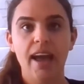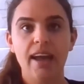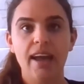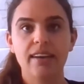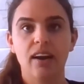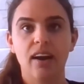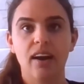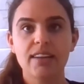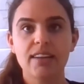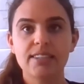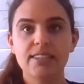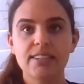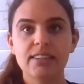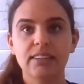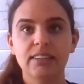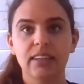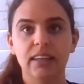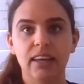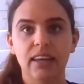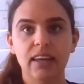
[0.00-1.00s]
And
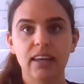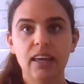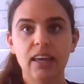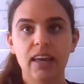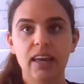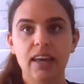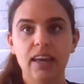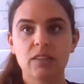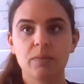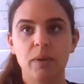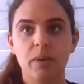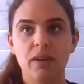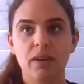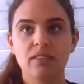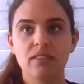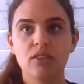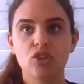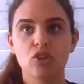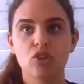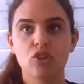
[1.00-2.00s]
ideally,
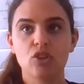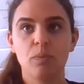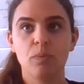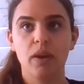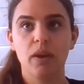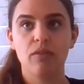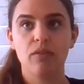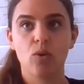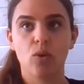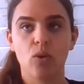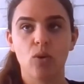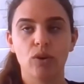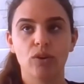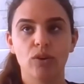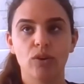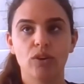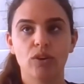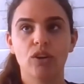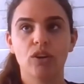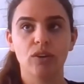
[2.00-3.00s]
expenses should be
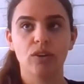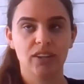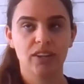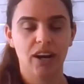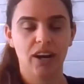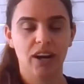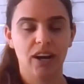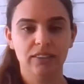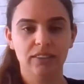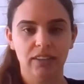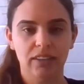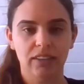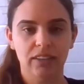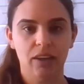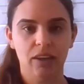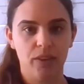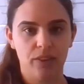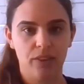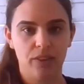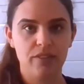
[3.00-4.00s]
recorded
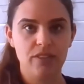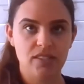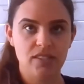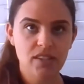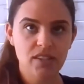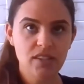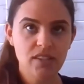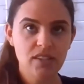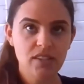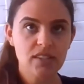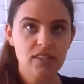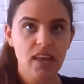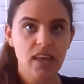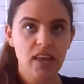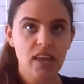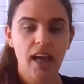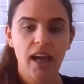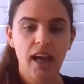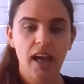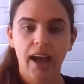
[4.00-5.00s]
concurrently with visits.
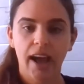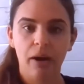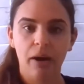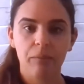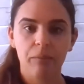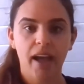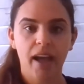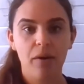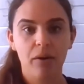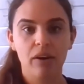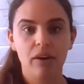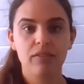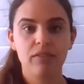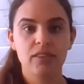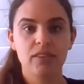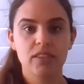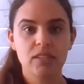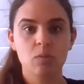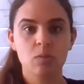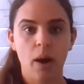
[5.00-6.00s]

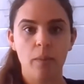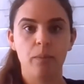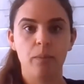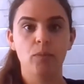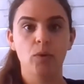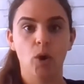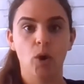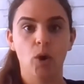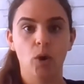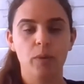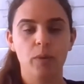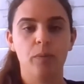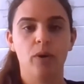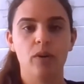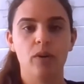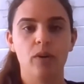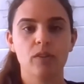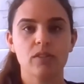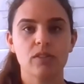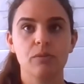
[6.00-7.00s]
However, this might not be
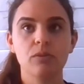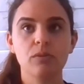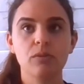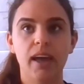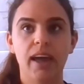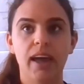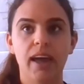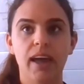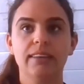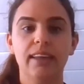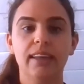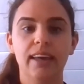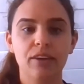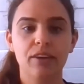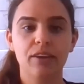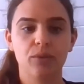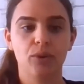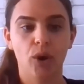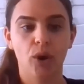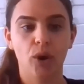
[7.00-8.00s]
possible, and
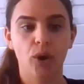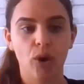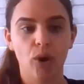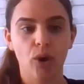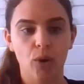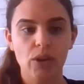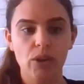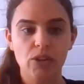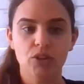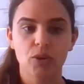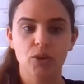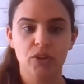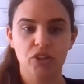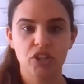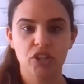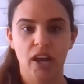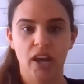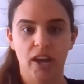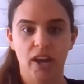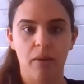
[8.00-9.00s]
later on I'll go into
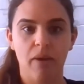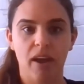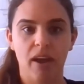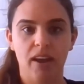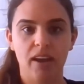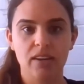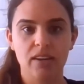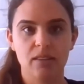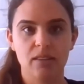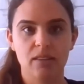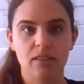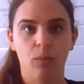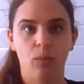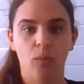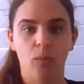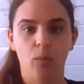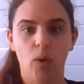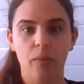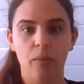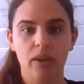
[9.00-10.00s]
a checking
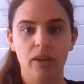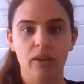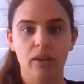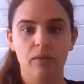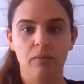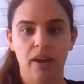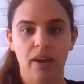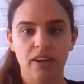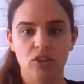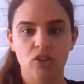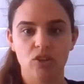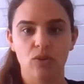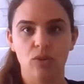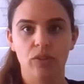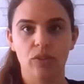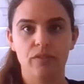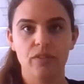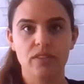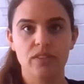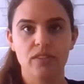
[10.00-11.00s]
mechanism where we can make
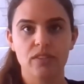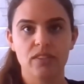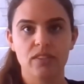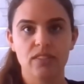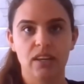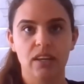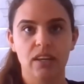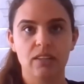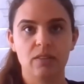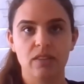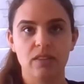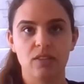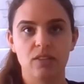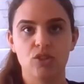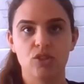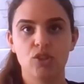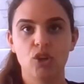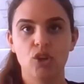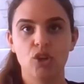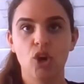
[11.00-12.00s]
sure the visits and
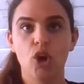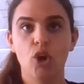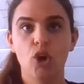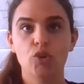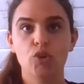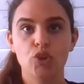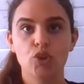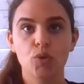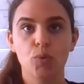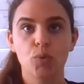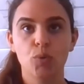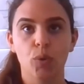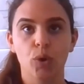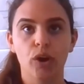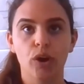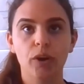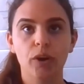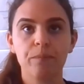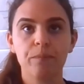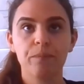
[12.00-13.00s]
expenses do
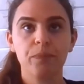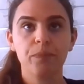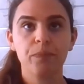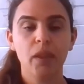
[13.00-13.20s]
work.